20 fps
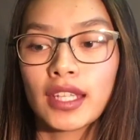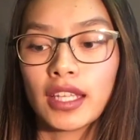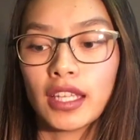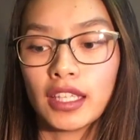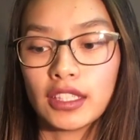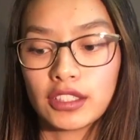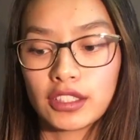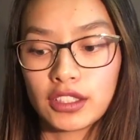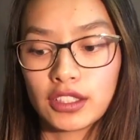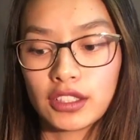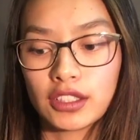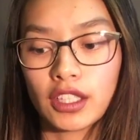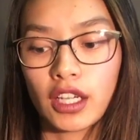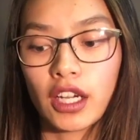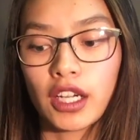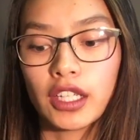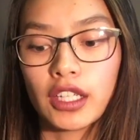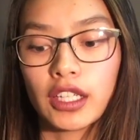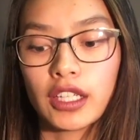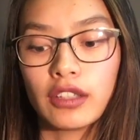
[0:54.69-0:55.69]
It
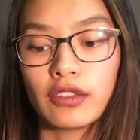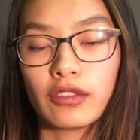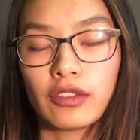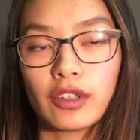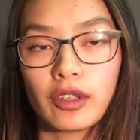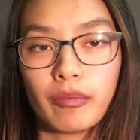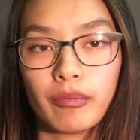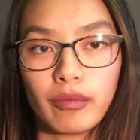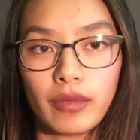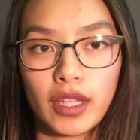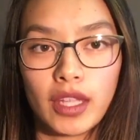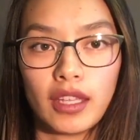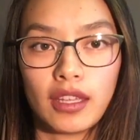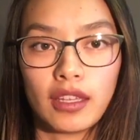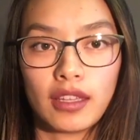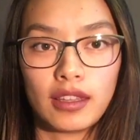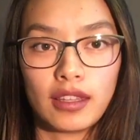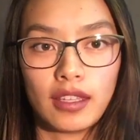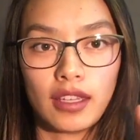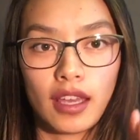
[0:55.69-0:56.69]
started for me
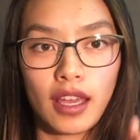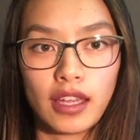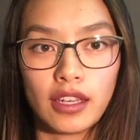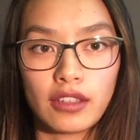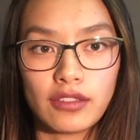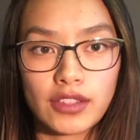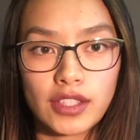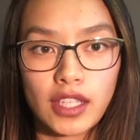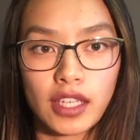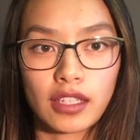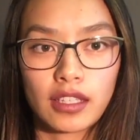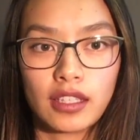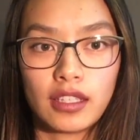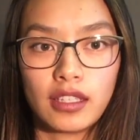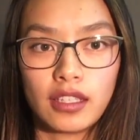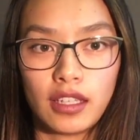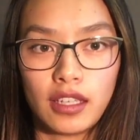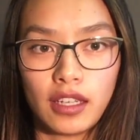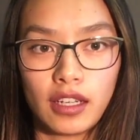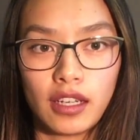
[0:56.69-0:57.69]
at the end of
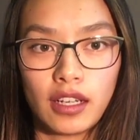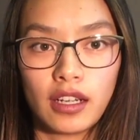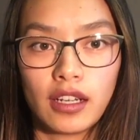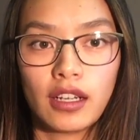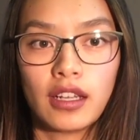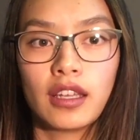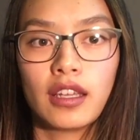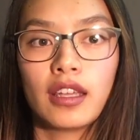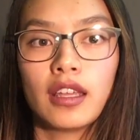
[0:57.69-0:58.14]
second year,